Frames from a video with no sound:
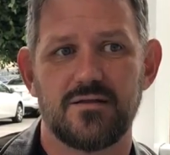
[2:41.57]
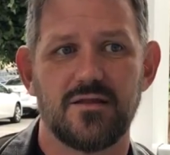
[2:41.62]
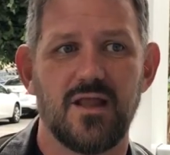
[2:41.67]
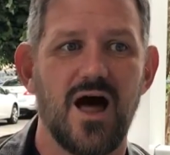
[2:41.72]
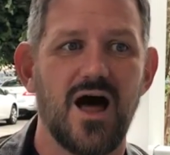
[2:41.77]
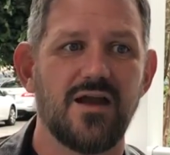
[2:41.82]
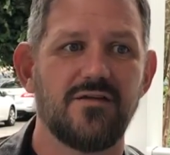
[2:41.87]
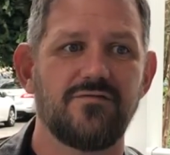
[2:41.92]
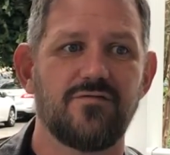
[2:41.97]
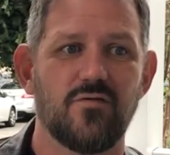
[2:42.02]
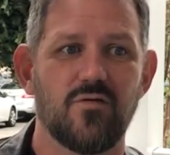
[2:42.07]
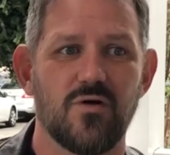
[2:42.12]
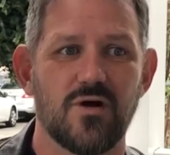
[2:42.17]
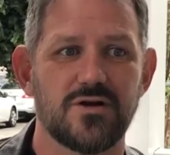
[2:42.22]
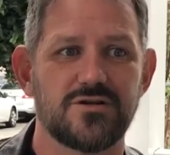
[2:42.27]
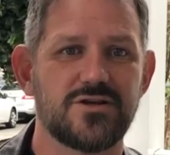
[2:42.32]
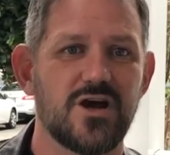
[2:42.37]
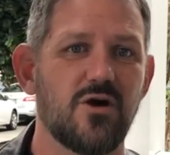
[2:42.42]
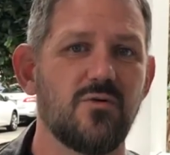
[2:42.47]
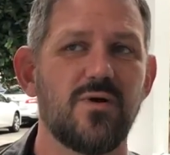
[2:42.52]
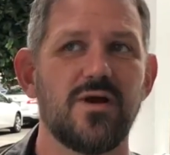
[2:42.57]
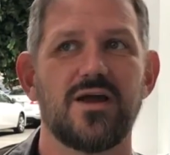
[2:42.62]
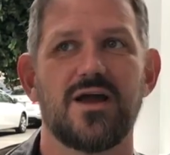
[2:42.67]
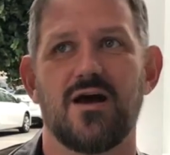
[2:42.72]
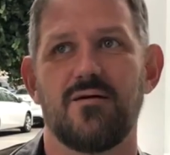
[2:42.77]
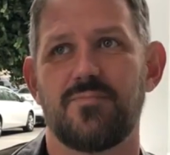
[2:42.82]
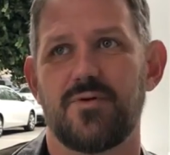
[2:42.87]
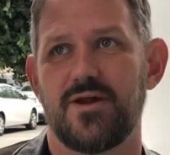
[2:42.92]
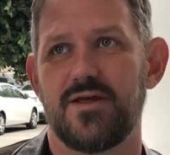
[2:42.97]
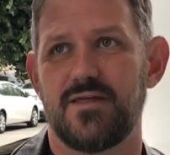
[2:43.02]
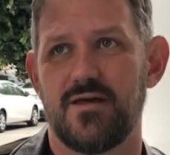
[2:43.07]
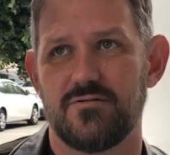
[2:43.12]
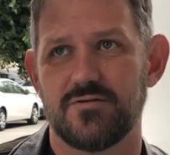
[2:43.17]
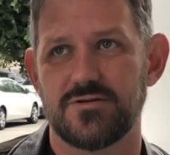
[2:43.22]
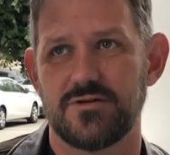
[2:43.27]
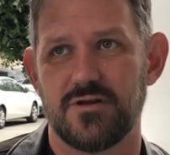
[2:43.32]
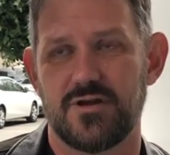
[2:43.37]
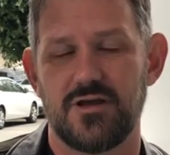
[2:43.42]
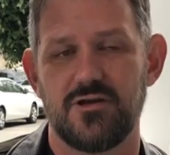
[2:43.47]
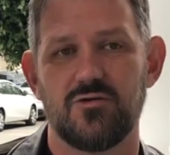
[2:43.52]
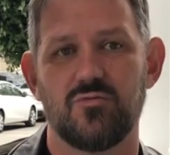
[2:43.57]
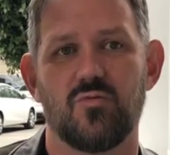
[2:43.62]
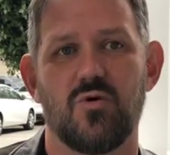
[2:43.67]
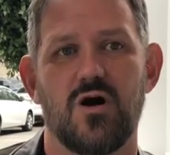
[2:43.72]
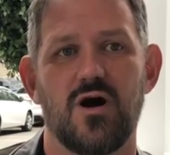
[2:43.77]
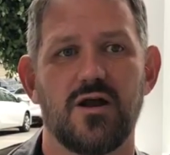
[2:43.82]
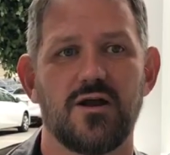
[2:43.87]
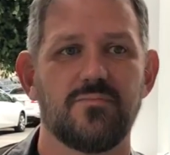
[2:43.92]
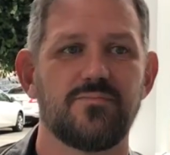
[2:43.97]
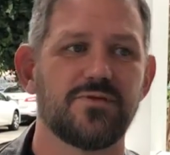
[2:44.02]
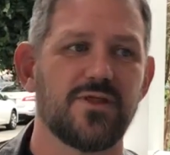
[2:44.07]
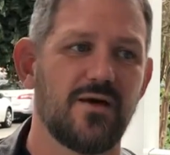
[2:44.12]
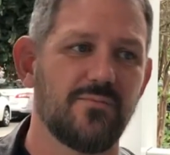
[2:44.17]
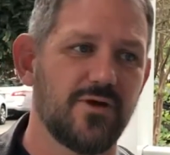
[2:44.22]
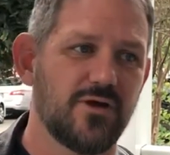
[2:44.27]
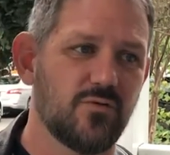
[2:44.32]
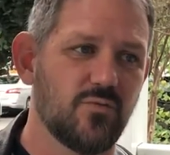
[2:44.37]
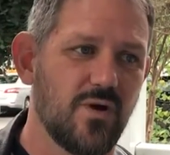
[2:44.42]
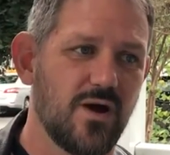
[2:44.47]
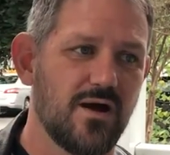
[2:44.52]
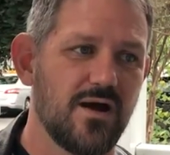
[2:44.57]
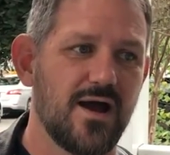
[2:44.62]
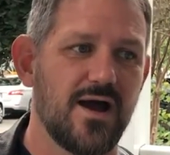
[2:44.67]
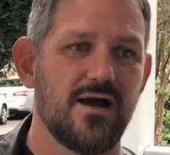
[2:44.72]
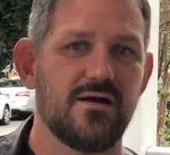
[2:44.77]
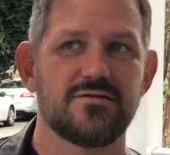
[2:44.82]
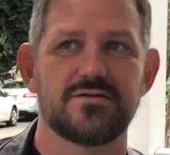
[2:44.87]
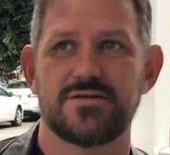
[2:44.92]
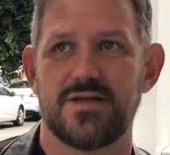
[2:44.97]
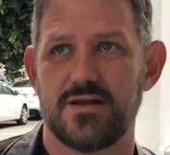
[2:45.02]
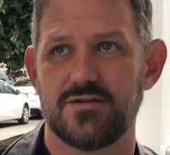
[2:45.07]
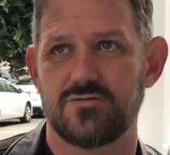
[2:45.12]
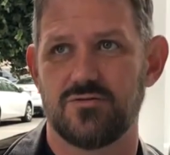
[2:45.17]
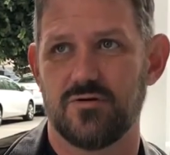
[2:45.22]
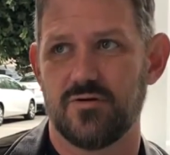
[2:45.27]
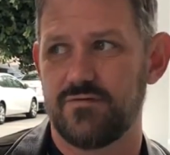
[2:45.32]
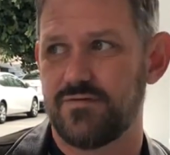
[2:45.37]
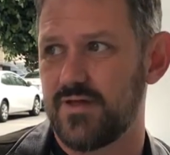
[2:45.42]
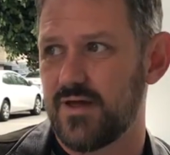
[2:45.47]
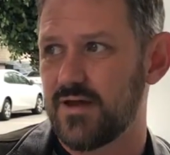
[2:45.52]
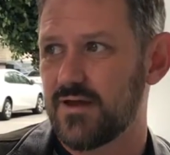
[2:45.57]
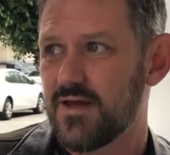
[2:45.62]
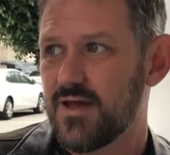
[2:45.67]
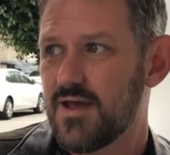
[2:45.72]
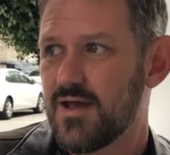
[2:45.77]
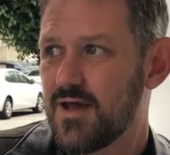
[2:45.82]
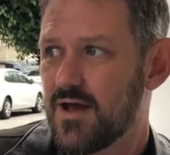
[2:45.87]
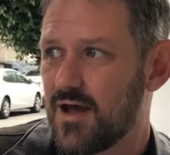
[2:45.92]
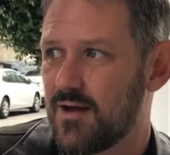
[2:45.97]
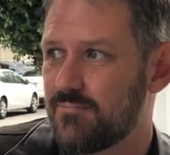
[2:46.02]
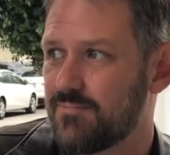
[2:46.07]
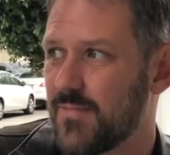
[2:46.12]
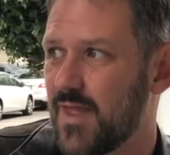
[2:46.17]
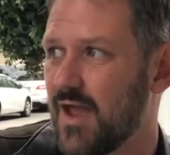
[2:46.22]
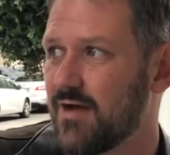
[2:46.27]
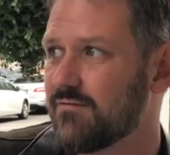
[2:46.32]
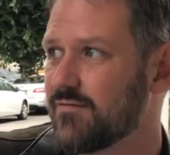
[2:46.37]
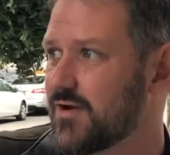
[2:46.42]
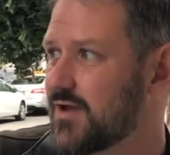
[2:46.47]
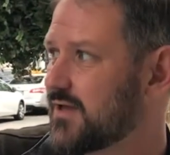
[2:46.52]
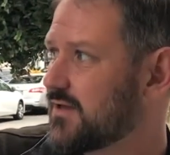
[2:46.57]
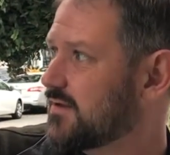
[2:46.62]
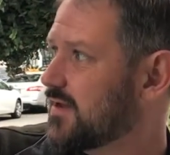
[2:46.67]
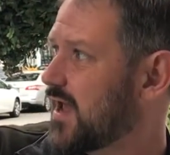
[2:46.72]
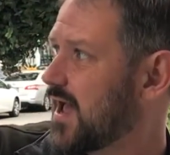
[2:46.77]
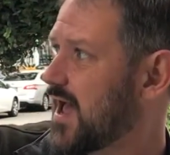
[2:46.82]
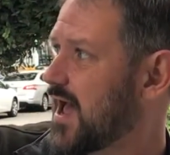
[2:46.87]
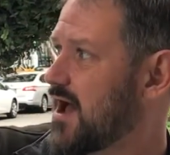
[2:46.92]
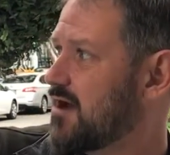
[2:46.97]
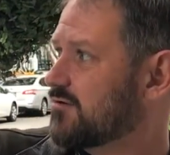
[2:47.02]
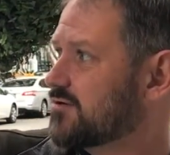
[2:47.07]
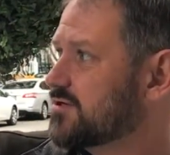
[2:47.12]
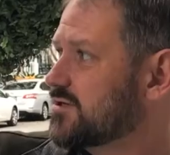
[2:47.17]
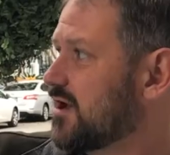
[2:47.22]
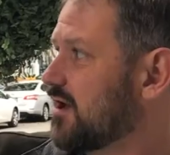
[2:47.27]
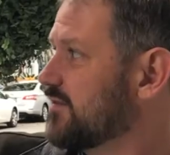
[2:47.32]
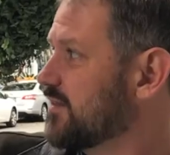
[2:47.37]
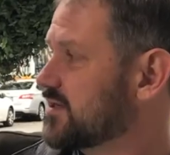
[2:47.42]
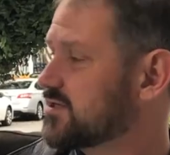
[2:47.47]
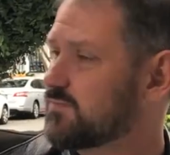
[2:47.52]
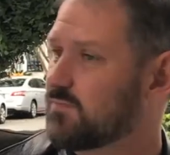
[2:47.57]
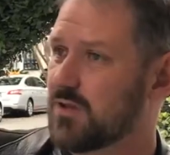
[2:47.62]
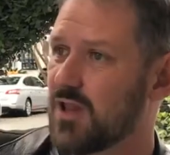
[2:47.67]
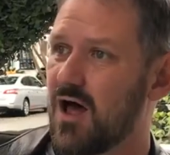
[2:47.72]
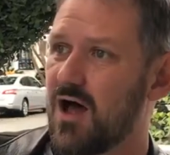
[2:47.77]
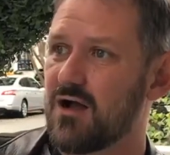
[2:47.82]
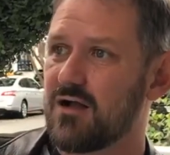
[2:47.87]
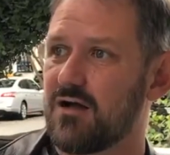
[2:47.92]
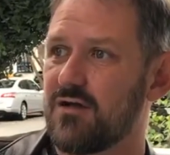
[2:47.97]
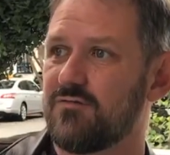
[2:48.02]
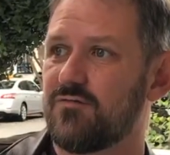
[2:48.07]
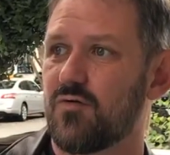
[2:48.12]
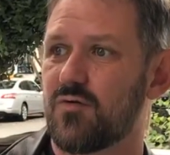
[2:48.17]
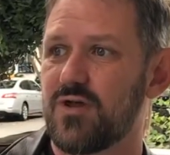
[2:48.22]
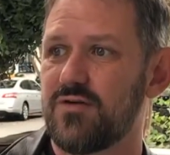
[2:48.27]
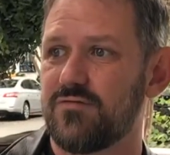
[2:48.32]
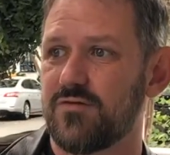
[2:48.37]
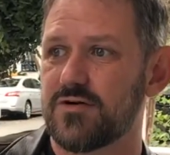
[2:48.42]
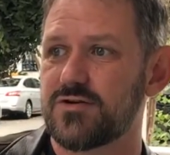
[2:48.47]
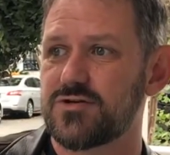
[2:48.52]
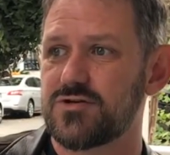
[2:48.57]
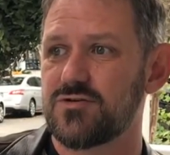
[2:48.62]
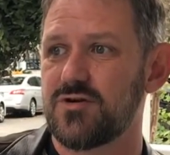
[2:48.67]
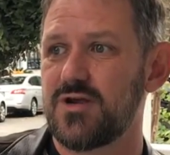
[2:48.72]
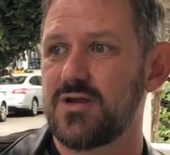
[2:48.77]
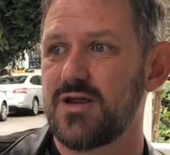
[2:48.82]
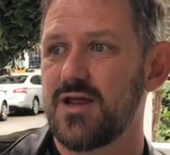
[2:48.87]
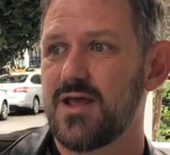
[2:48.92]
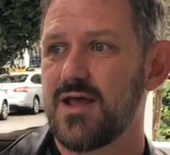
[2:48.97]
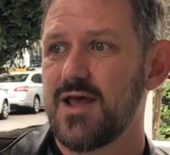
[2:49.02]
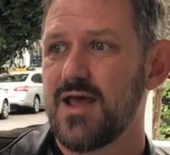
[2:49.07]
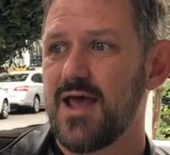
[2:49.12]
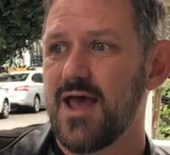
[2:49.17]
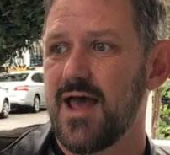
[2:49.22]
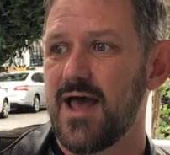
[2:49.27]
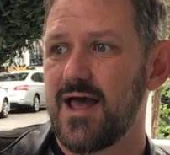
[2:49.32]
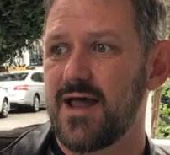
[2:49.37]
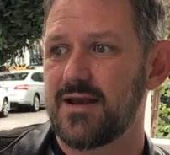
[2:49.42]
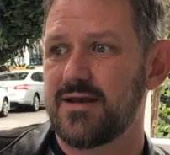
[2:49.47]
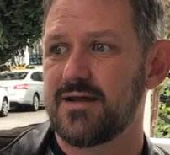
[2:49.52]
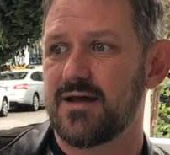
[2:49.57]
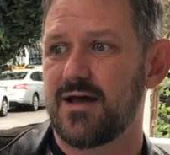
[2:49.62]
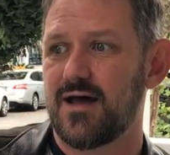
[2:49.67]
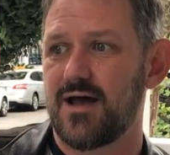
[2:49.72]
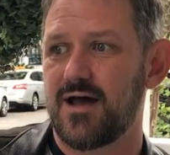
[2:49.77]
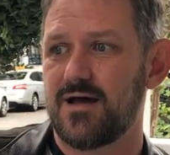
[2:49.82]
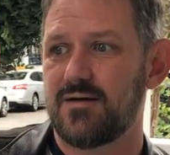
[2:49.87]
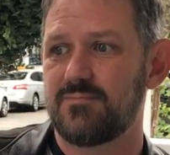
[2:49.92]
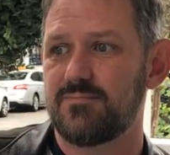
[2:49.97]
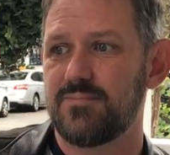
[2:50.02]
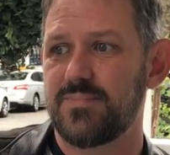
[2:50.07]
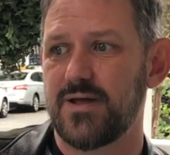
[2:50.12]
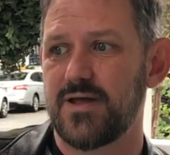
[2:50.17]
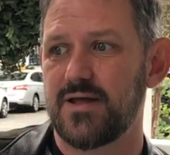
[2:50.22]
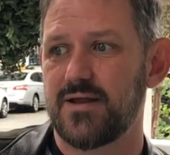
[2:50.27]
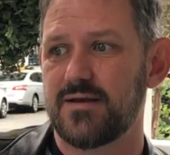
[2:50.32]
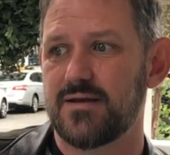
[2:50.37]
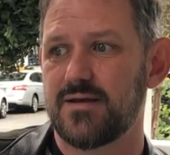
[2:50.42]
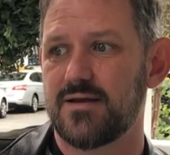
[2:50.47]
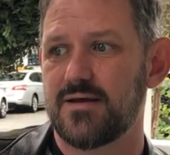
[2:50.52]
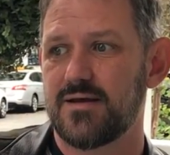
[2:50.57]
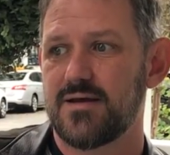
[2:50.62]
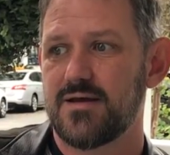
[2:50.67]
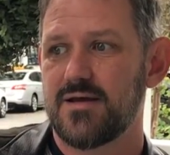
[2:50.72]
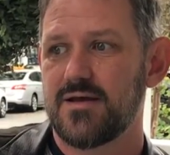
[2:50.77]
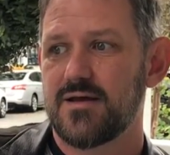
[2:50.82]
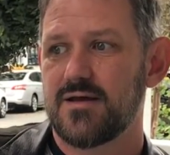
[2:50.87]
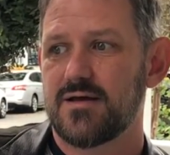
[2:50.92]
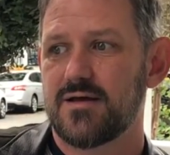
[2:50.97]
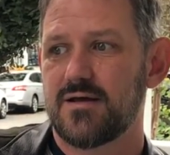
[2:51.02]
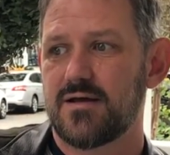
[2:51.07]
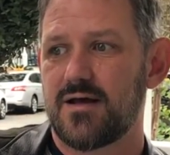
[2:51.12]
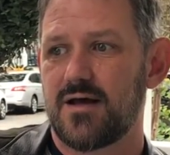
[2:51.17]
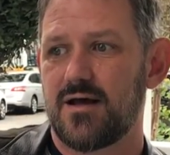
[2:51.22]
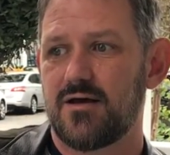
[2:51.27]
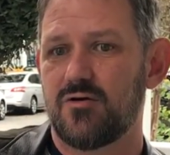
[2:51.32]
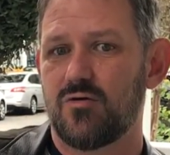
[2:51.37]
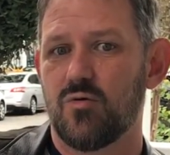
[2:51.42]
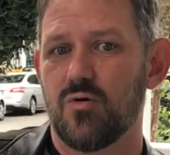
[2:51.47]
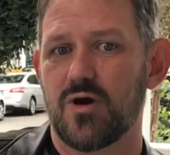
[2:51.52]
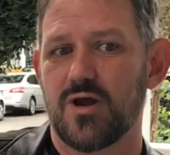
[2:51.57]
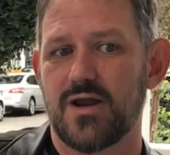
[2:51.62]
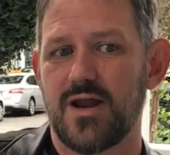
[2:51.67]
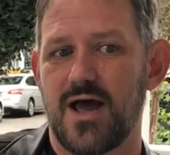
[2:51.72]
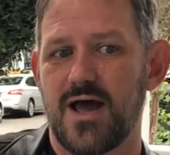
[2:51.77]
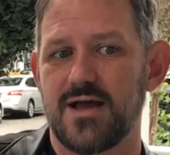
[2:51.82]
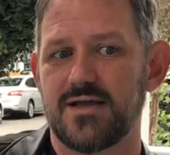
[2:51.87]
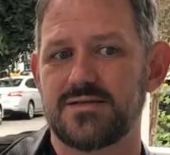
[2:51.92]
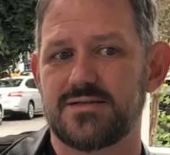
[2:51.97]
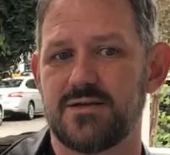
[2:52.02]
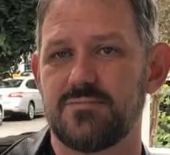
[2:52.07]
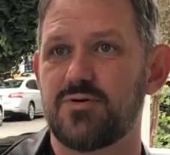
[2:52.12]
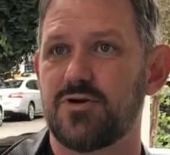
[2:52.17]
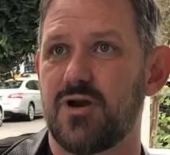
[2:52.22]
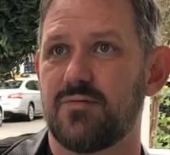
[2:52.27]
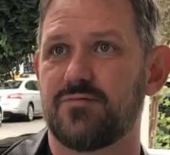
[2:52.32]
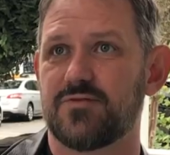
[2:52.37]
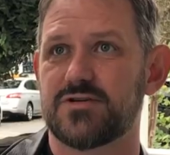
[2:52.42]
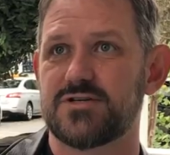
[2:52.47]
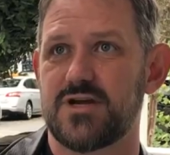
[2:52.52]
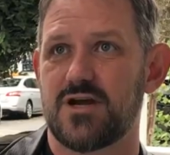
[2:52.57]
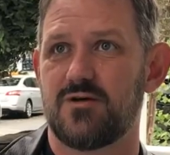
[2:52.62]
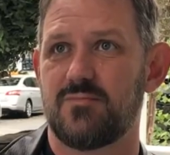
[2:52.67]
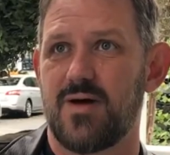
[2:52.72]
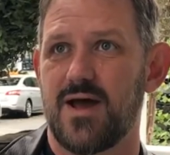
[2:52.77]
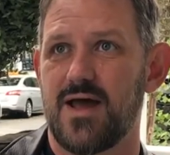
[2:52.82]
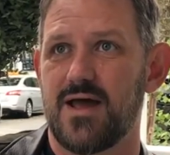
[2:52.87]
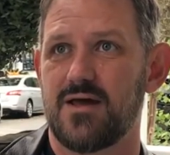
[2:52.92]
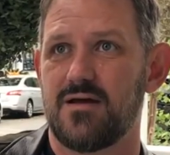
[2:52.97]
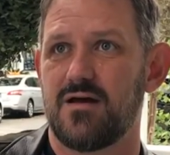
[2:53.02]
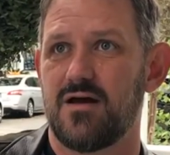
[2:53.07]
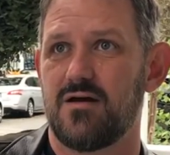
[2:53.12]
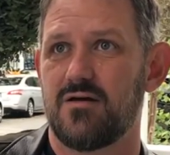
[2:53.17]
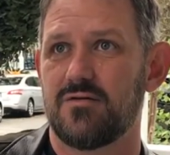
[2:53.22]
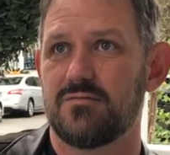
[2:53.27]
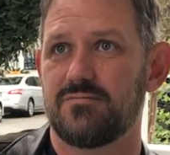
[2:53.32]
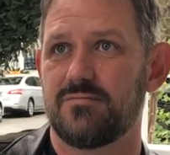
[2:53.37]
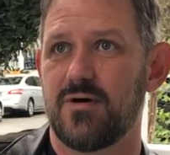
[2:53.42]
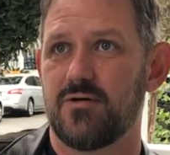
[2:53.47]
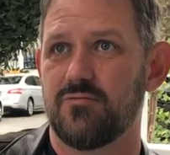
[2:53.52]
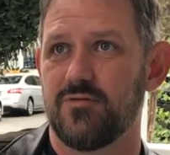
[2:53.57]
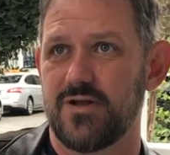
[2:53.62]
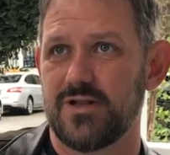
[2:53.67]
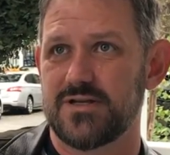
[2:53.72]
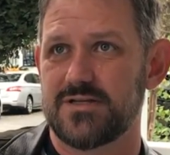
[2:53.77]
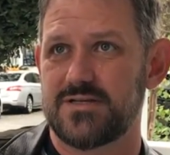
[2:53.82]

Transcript: lot for a towing company that was looking at one, a plumbing warehouse, that sort of thing. Every house on this block on 41st Street had been organized and put up for sale by a real